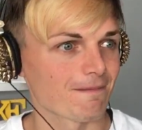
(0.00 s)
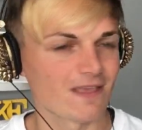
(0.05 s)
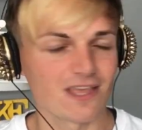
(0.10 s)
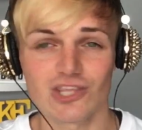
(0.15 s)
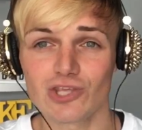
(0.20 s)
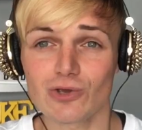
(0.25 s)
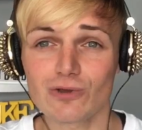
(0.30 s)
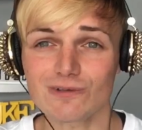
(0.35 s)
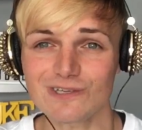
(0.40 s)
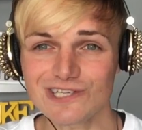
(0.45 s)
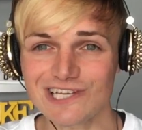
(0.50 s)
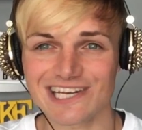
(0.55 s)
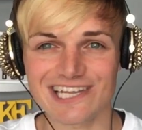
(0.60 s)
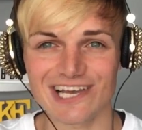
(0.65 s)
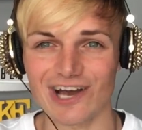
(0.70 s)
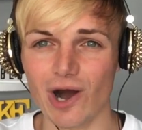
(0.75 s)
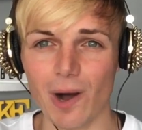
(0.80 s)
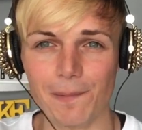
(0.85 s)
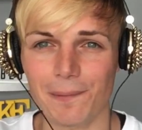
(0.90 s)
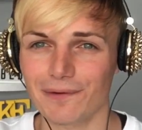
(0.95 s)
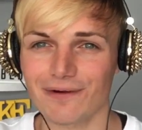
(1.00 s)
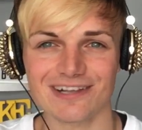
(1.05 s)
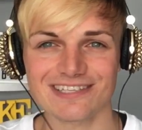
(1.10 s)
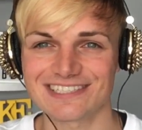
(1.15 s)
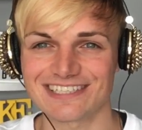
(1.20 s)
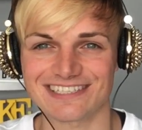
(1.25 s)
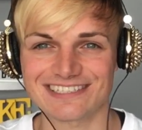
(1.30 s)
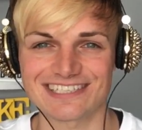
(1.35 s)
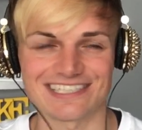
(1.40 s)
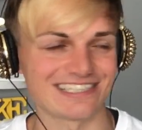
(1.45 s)
Usually
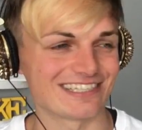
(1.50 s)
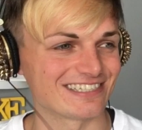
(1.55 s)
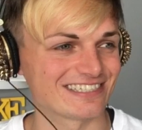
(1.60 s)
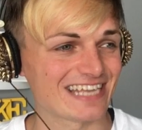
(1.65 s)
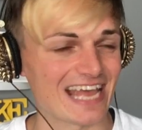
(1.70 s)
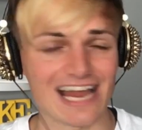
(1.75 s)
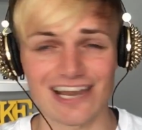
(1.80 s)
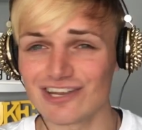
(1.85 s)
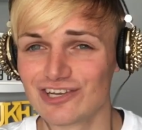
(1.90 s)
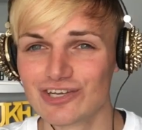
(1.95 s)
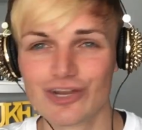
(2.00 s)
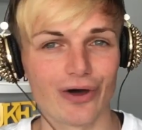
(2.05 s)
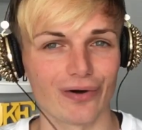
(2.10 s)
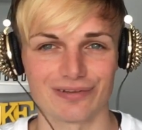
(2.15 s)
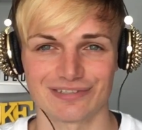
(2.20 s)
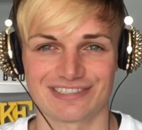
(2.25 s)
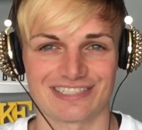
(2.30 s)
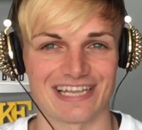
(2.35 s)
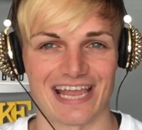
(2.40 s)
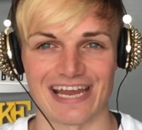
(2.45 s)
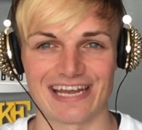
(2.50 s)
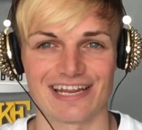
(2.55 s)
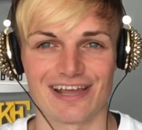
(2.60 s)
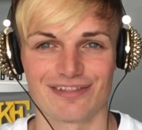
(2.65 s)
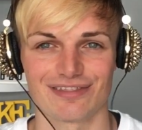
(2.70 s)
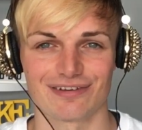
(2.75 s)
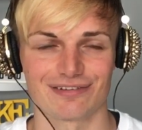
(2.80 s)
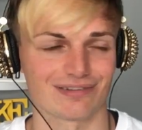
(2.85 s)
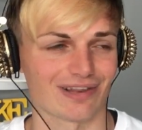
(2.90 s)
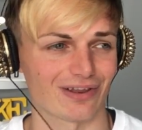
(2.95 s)
operatic singers cannot sing any
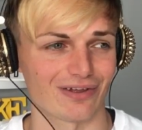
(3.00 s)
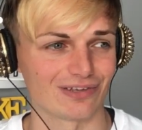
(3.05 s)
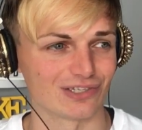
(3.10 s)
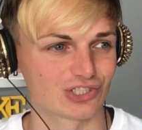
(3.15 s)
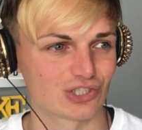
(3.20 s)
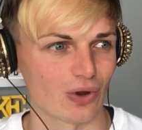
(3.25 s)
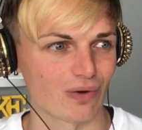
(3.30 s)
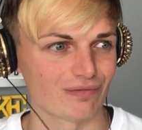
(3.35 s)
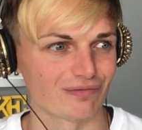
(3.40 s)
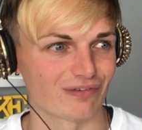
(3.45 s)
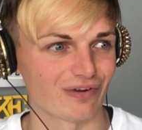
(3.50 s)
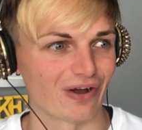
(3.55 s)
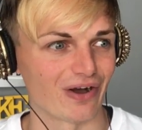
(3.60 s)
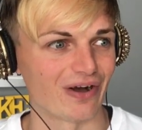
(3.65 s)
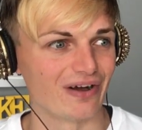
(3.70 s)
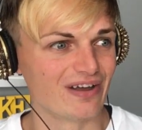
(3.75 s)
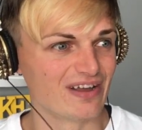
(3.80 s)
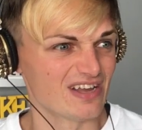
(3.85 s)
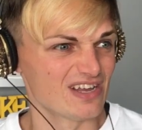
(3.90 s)
other genre.